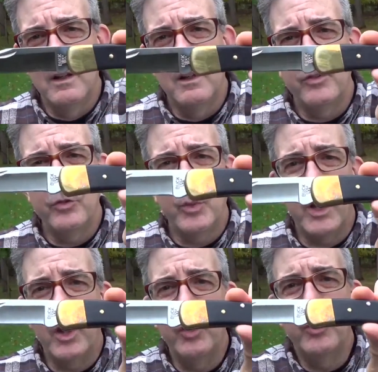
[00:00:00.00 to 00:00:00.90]
This is one
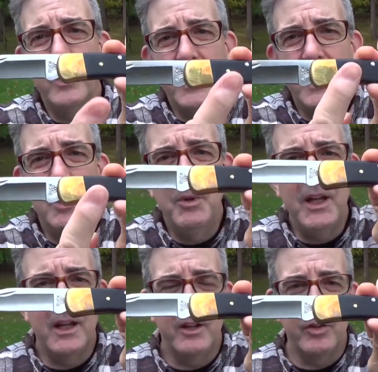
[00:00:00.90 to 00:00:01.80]
of the new
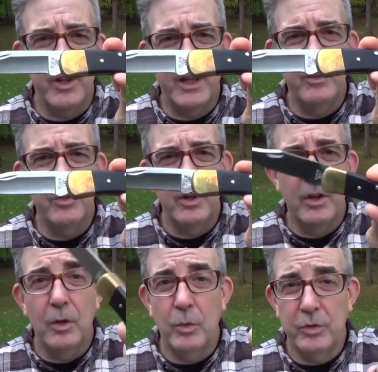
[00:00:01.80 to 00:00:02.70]
ebony handle knives,
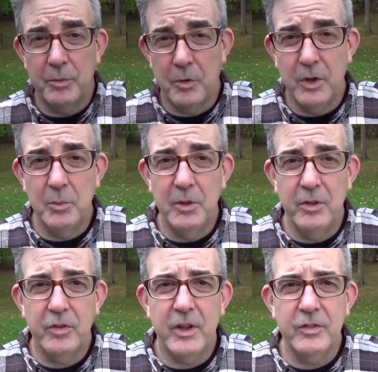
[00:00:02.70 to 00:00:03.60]
which I'm going to be
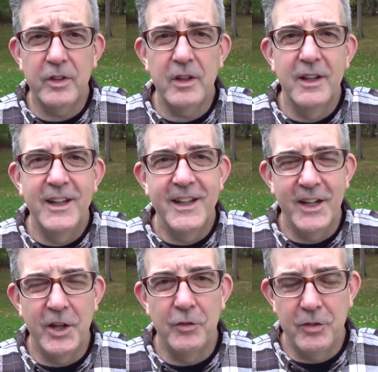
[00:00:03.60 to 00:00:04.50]
discussing in
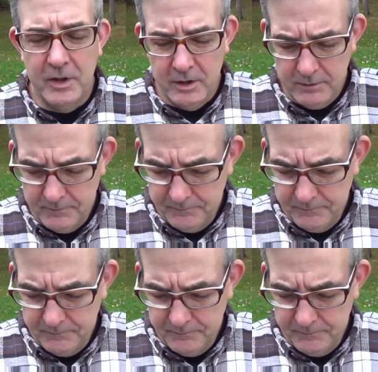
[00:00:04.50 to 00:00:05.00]
another video.